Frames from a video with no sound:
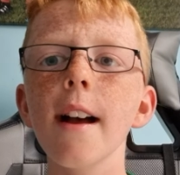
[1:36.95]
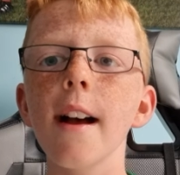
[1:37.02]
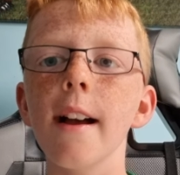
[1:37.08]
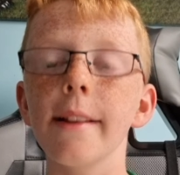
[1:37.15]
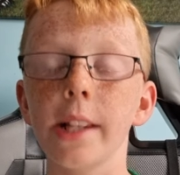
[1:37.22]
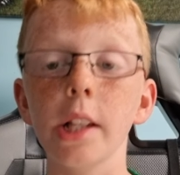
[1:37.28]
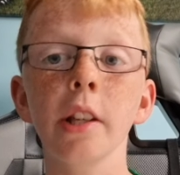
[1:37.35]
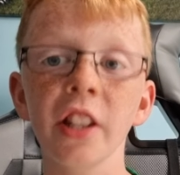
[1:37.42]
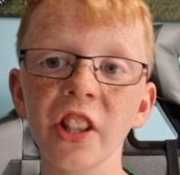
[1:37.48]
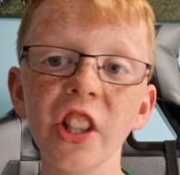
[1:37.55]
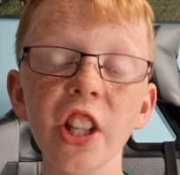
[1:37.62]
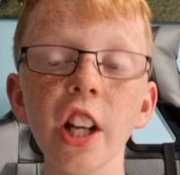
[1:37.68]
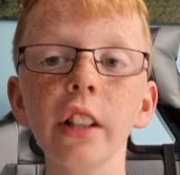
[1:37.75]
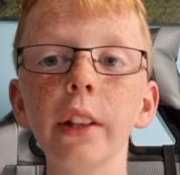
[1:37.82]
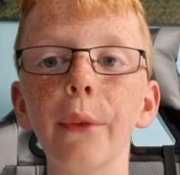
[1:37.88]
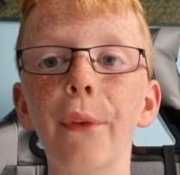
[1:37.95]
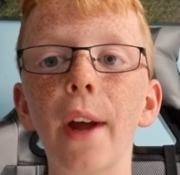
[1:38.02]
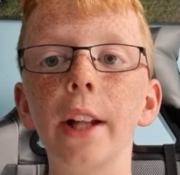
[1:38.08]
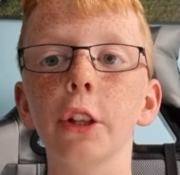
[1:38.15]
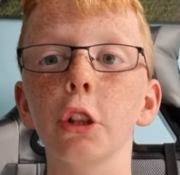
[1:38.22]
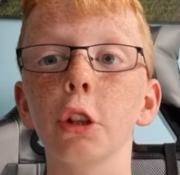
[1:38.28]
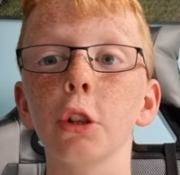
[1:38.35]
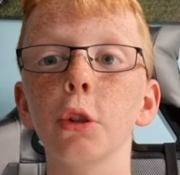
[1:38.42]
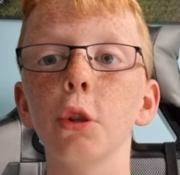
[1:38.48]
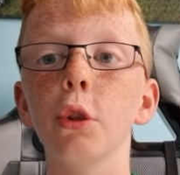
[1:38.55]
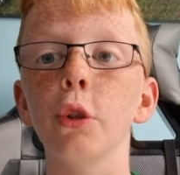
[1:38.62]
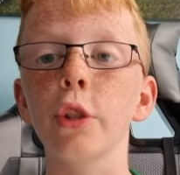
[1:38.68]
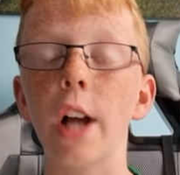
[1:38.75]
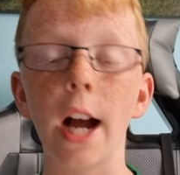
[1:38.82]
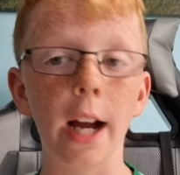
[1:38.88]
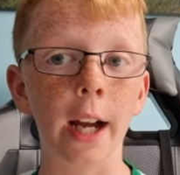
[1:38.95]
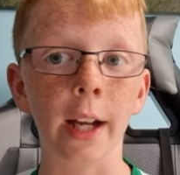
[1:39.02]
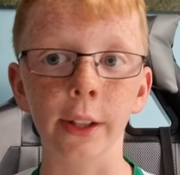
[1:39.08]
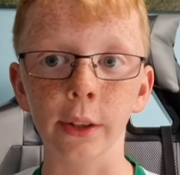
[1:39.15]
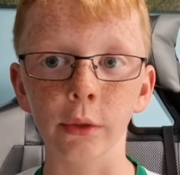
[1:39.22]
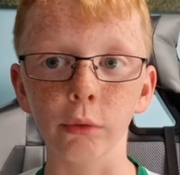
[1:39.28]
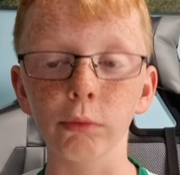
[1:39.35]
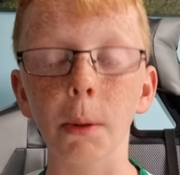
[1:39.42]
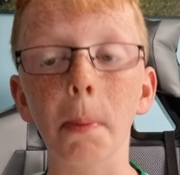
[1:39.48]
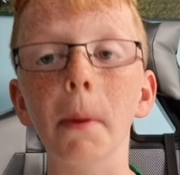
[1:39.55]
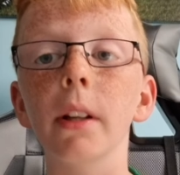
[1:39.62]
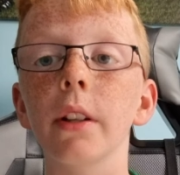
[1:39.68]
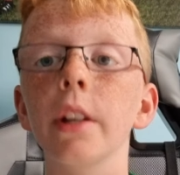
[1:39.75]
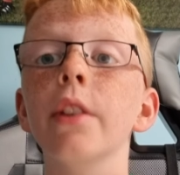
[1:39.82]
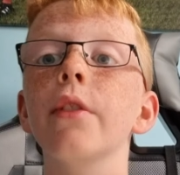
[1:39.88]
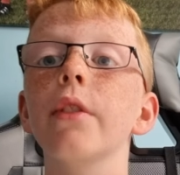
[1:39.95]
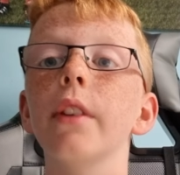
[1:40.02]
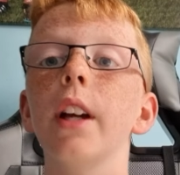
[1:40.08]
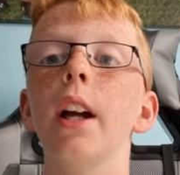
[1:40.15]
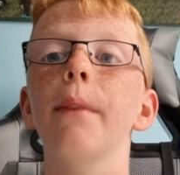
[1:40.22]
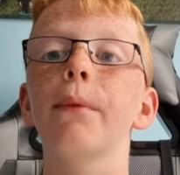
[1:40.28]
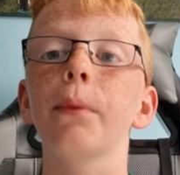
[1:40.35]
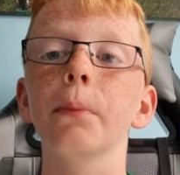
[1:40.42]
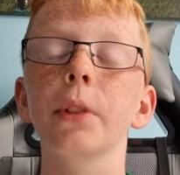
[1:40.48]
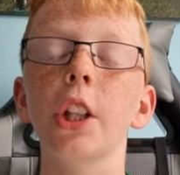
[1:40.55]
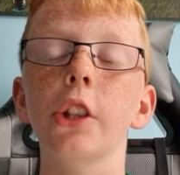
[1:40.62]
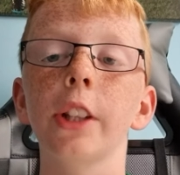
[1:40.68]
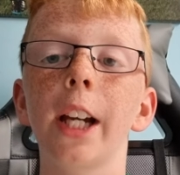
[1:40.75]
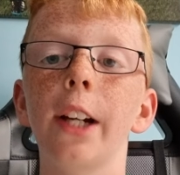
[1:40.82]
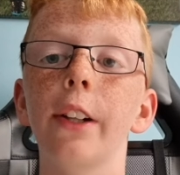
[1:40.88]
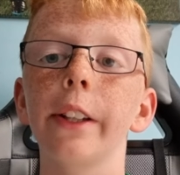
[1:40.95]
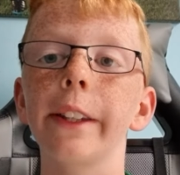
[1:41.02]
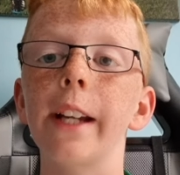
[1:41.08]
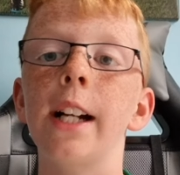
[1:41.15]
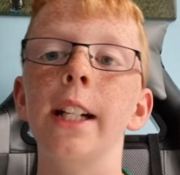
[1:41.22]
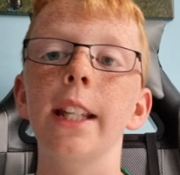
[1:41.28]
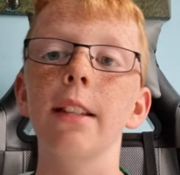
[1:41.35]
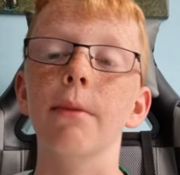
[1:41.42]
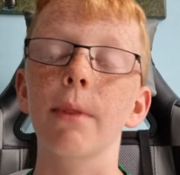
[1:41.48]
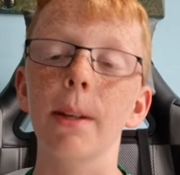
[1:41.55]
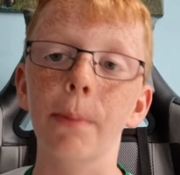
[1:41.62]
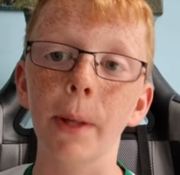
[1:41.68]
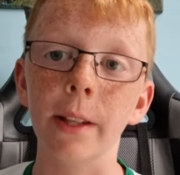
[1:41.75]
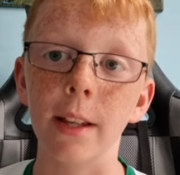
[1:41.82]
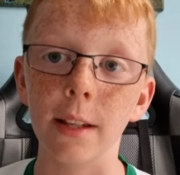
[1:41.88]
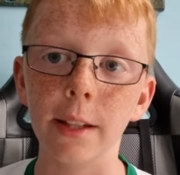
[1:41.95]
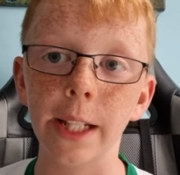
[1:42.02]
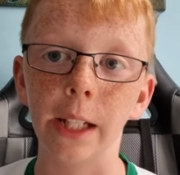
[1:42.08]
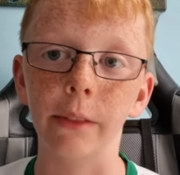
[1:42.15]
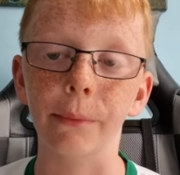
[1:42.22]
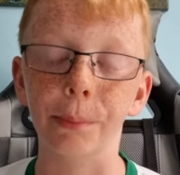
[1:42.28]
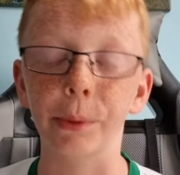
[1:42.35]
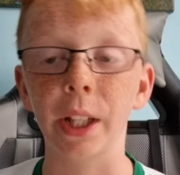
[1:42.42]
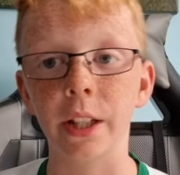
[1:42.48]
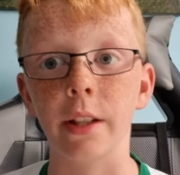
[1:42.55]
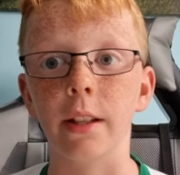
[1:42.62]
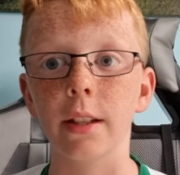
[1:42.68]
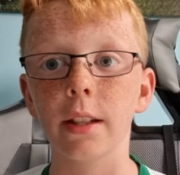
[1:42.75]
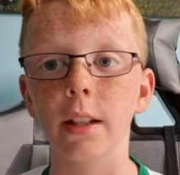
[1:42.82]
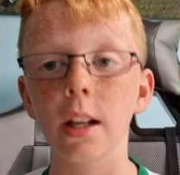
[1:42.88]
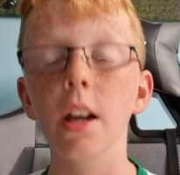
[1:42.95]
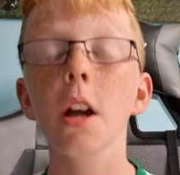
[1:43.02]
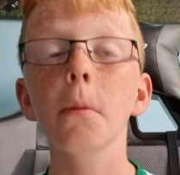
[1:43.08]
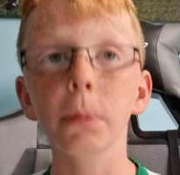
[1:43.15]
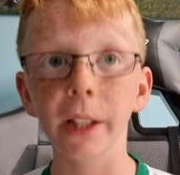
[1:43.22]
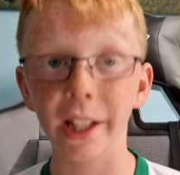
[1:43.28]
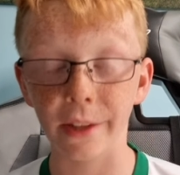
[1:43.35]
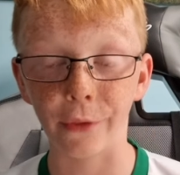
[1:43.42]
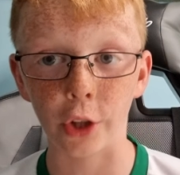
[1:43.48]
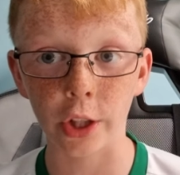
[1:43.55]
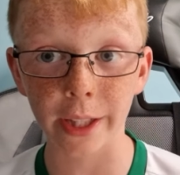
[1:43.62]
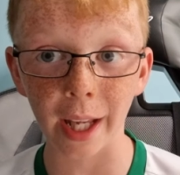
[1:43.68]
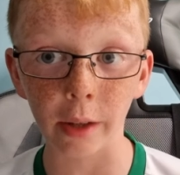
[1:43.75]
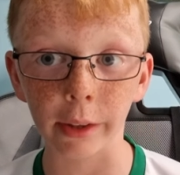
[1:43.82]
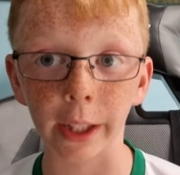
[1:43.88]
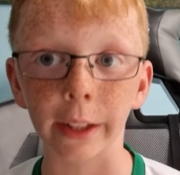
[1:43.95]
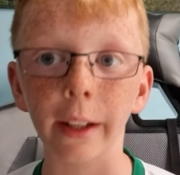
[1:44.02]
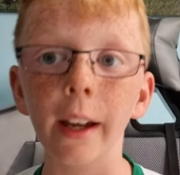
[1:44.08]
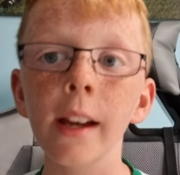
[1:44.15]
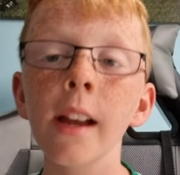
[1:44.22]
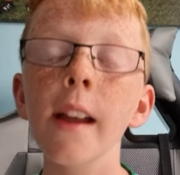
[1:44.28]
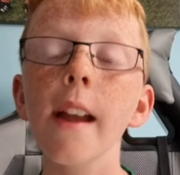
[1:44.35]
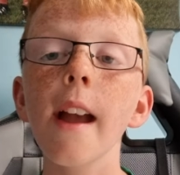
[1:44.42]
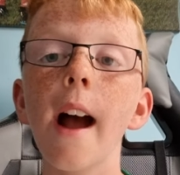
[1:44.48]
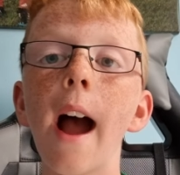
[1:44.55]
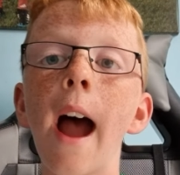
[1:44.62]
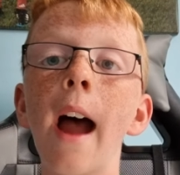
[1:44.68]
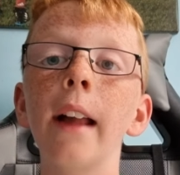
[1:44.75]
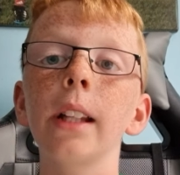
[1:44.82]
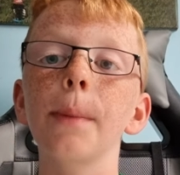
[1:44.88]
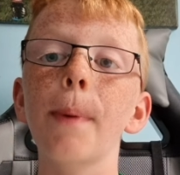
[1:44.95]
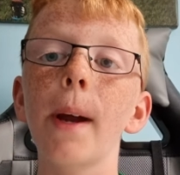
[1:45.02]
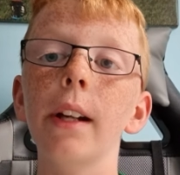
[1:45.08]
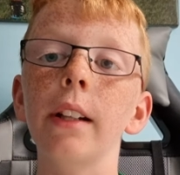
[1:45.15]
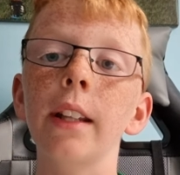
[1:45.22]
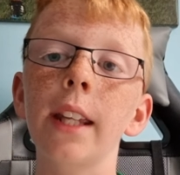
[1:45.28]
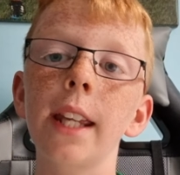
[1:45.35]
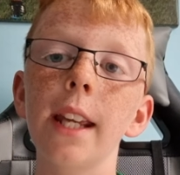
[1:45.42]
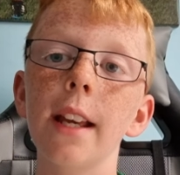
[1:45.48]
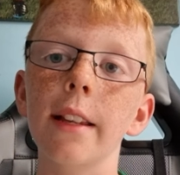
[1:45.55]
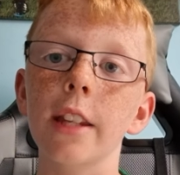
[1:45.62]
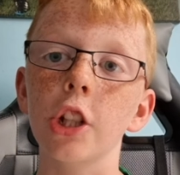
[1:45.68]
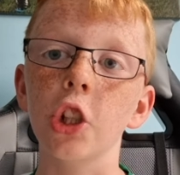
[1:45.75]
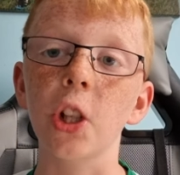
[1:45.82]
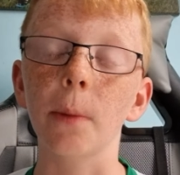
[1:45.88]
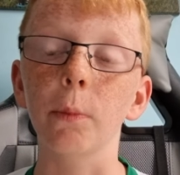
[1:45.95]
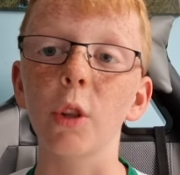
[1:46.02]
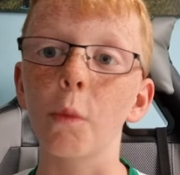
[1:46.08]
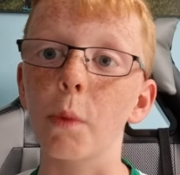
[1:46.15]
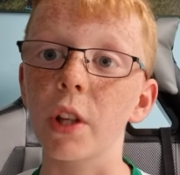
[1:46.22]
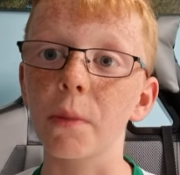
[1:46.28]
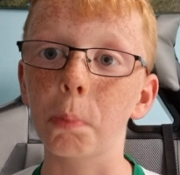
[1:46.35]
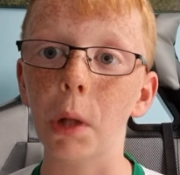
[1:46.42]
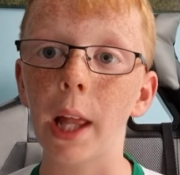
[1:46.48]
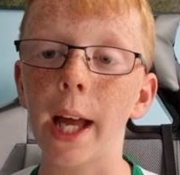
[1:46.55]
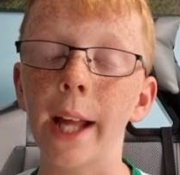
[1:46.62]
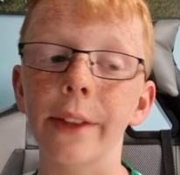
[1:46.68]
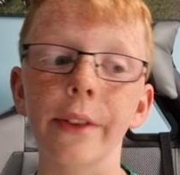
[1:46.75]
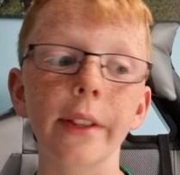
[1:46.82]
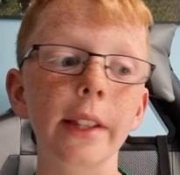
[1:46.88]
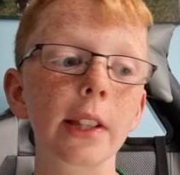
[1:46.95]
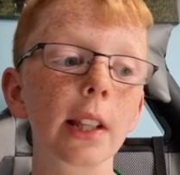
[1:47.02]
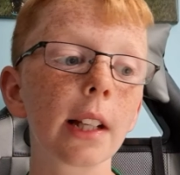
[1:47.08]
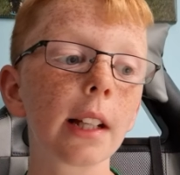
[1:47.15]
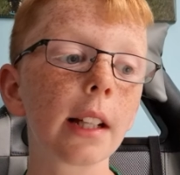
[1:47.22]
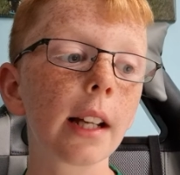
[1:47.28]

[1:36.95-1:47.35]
Uh, he's a young defender who's um, is um, from Southern Ireland, and he's plays at plays plays for Celtic, and apparently he is in Jim Goodwin's plans.